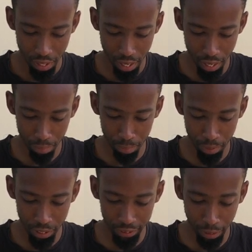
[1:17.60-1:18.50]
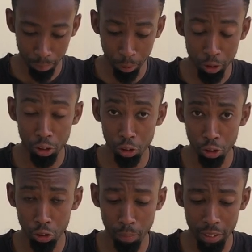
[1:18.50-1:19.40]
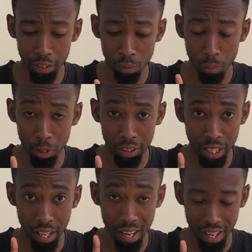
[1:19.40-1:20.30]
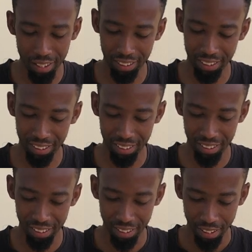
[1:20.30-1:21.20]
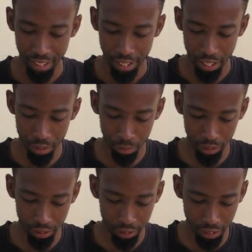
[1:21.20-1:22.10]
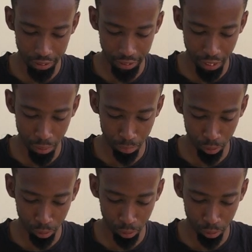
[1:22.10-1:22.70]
Yeah, man, support YouTubers and watch their ads. Anyways, let's keep